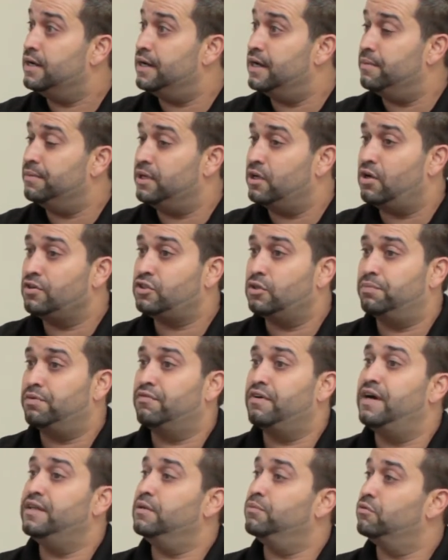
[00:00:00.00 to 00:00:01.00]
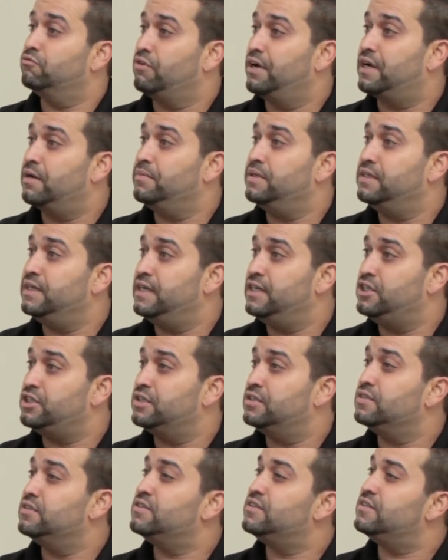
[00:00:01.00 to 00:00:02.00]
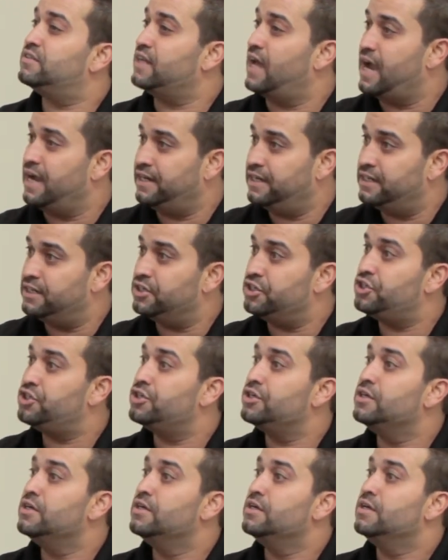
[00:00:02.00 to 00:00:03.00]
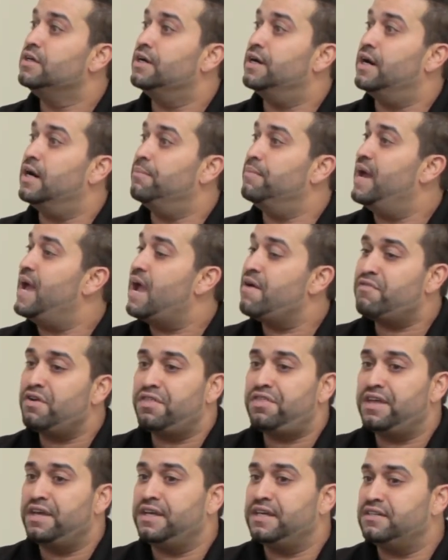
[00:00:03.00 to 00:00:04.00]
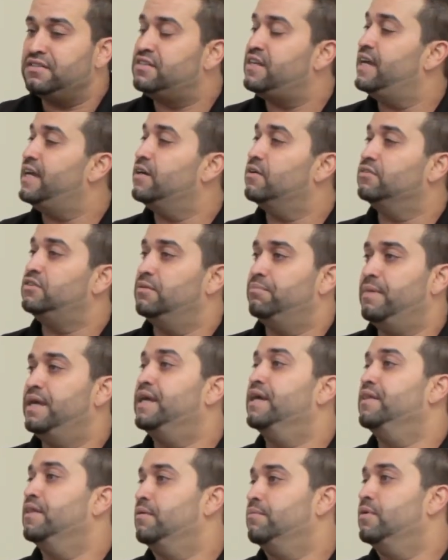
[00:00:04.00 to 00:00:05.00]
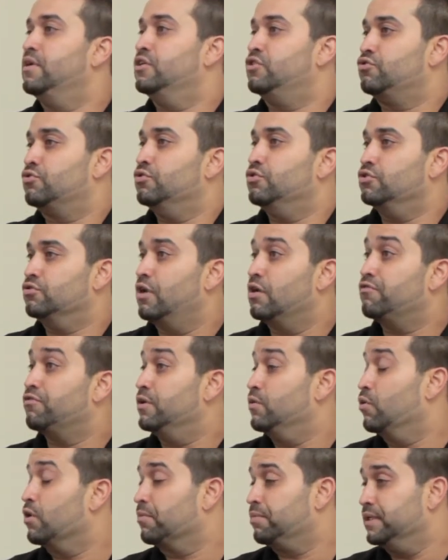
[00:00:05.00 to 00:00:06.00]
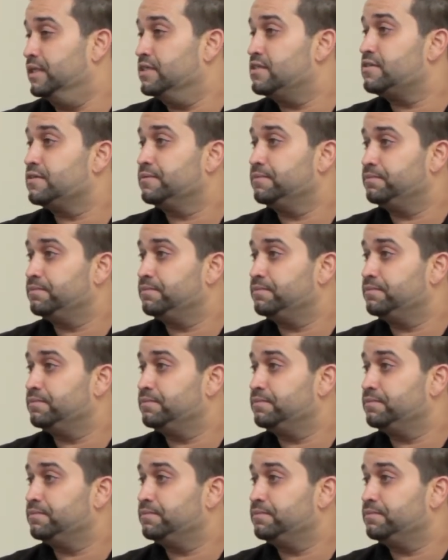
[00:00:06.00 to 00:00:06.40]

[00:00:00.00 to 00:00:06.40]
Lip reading: and also provide them with recommendations, signage, everything entailed to making them a true drug-free workplace.